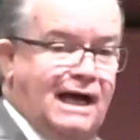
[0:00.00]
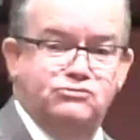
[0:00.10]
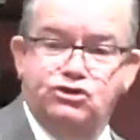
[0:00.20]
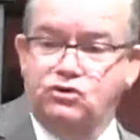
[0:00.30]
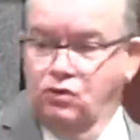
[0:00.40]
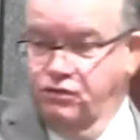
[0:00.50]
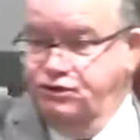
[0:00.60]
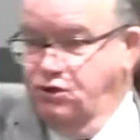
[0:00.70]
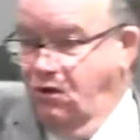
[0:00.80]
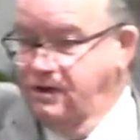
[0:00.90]
I'm just going to
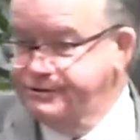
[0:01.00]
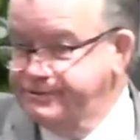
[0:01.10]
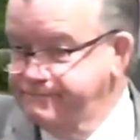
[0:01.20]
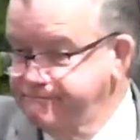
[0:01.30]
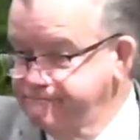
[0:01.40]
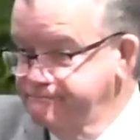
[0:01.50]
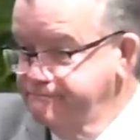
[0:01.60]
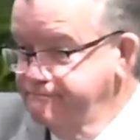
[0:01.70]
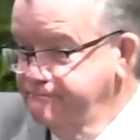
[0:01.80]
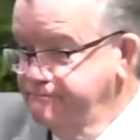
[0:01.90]
rejoice.
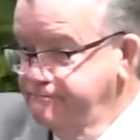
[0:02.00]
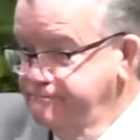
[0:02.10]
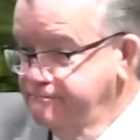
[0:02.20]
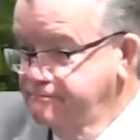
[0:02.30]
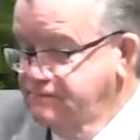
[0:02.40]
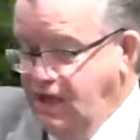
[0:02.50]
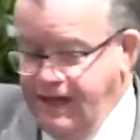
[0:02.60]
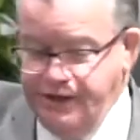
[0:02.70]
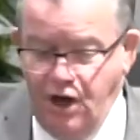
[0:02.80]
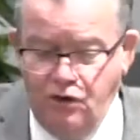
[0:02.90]

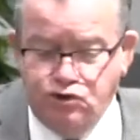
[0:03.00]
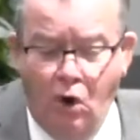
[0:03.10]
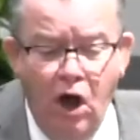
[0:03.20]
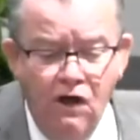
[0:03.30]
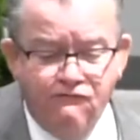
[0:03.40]
Count it all joy.